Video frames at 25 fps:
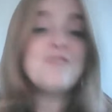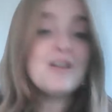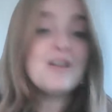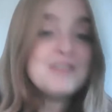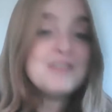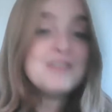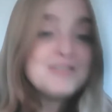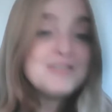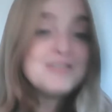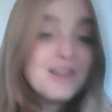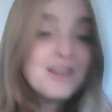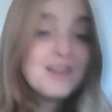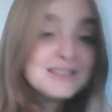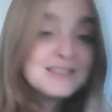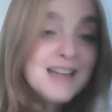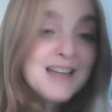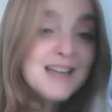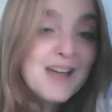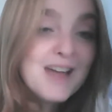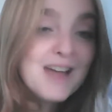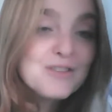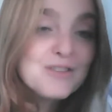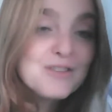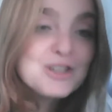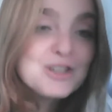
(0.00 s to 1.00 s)
finally does
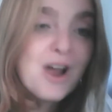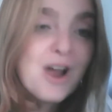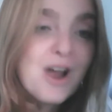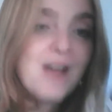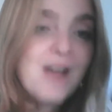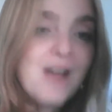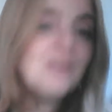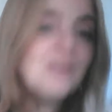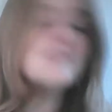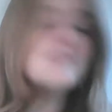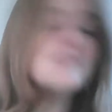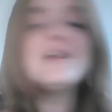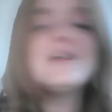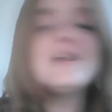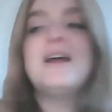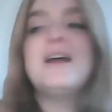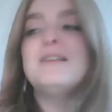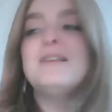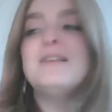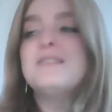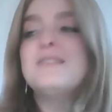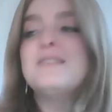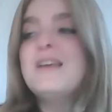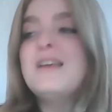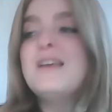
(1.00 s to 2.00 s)
have a child,
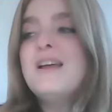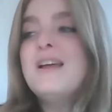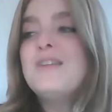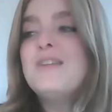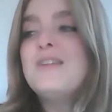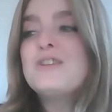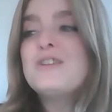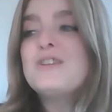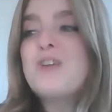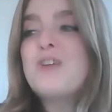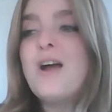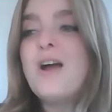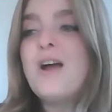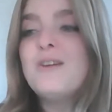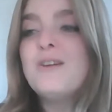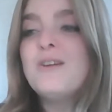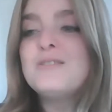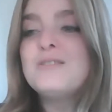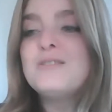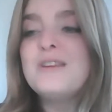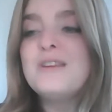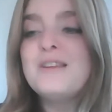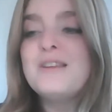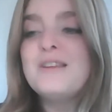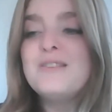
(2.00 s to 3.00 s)
and the
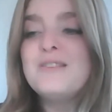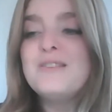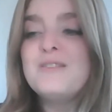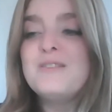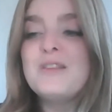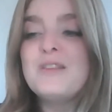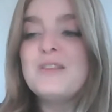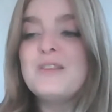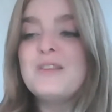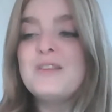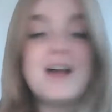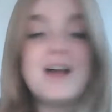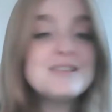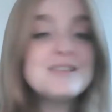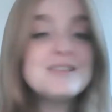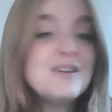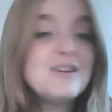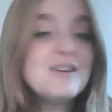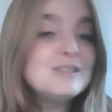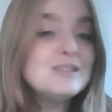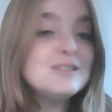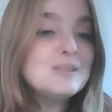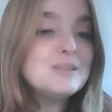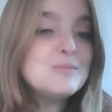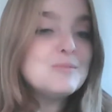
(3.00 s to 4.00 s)
child then God
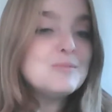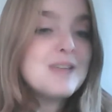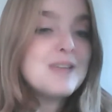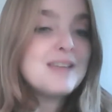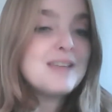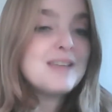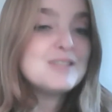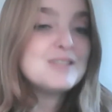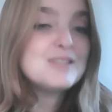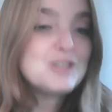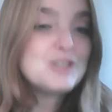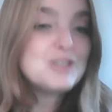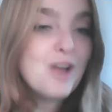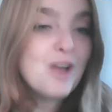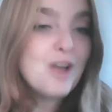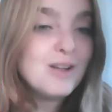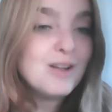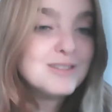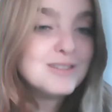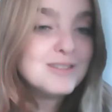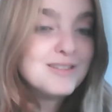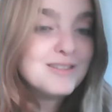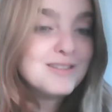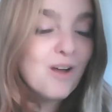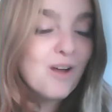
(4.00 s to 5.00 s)
tells him, take this
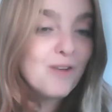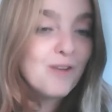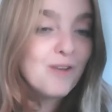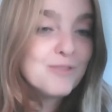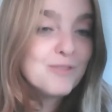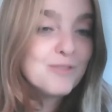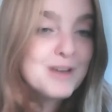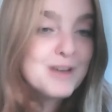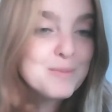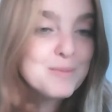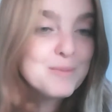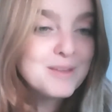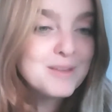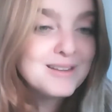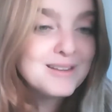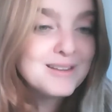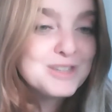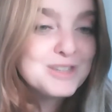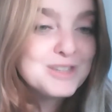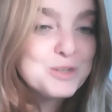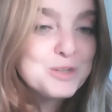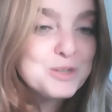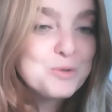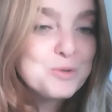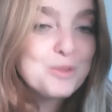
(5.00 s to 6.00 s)
child and offer him
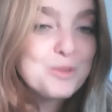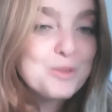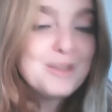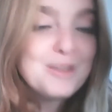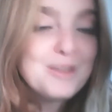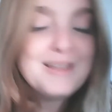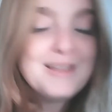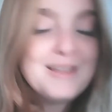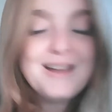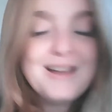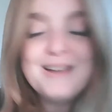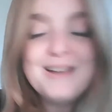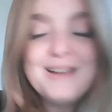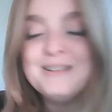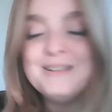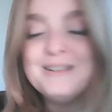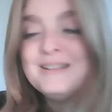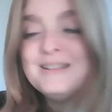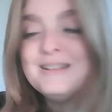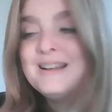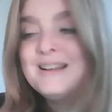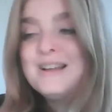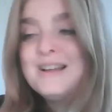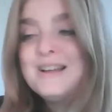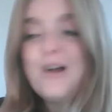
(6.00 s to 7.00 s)
to the uh,
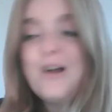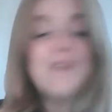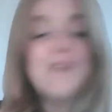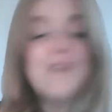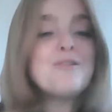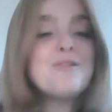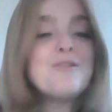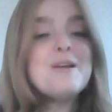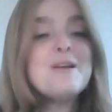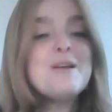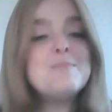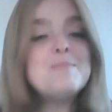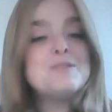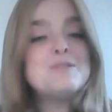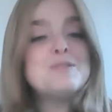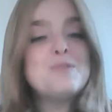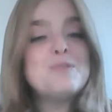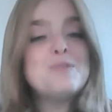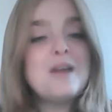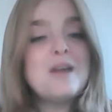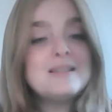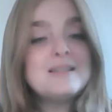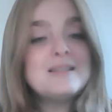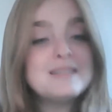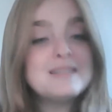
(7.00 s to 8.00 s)
offer him
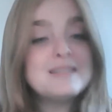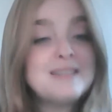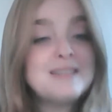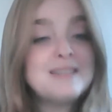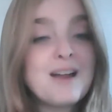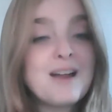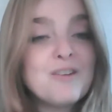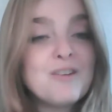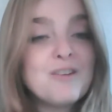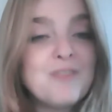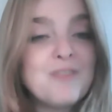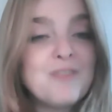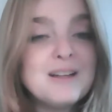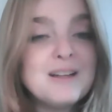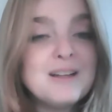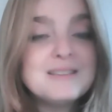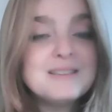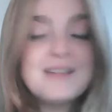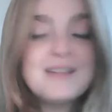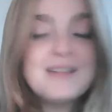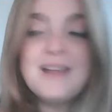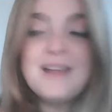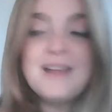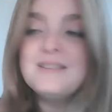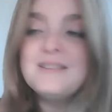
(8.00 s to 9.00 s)
to as a
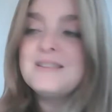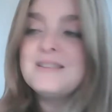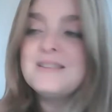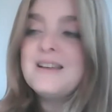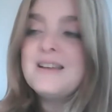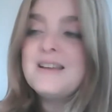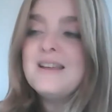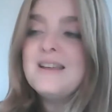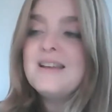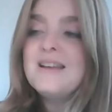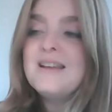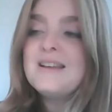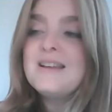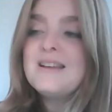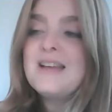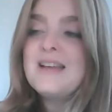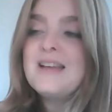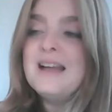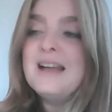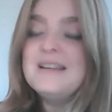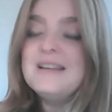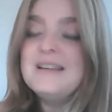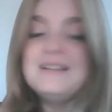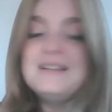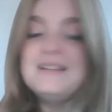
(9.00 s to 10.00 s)
sacrifice. And
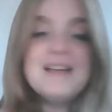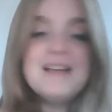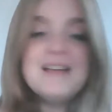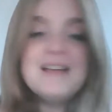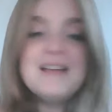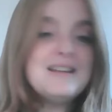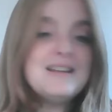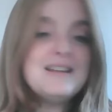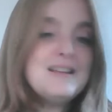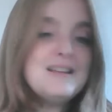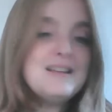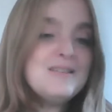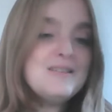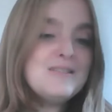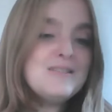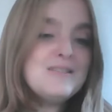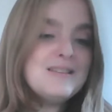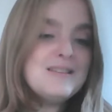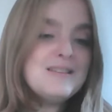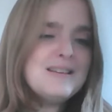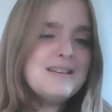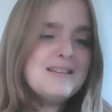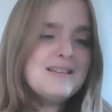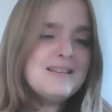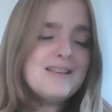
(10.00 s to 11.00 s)
and he and he
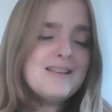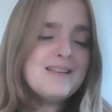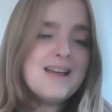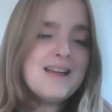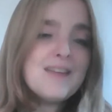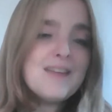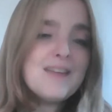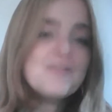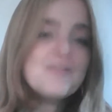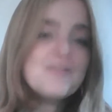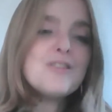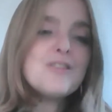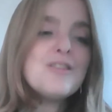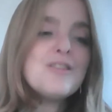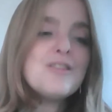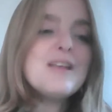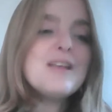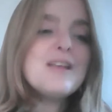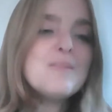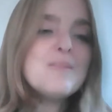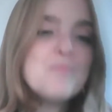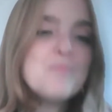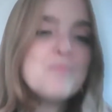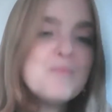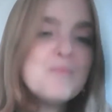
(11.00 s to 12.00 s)
he
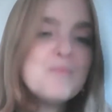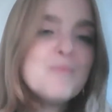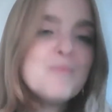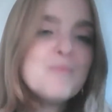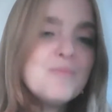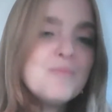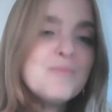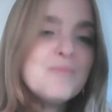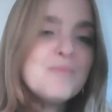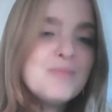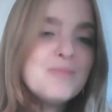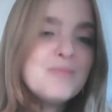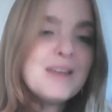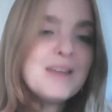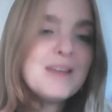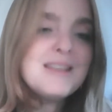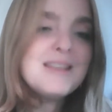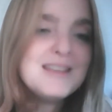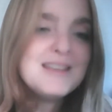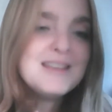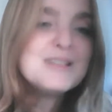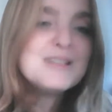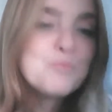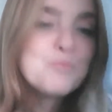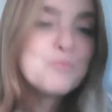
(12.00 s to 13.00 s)
everything that
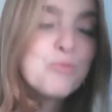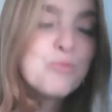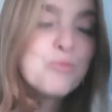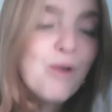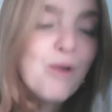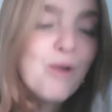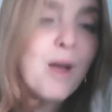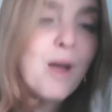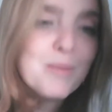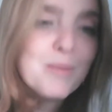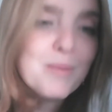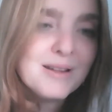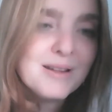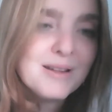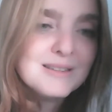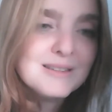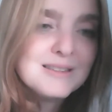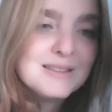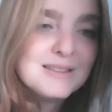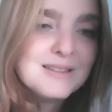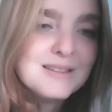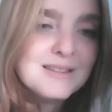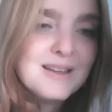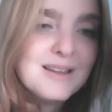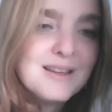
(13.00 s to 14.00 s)
he is
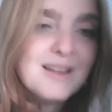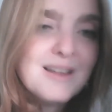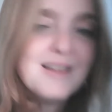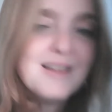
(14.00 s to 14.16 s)
promised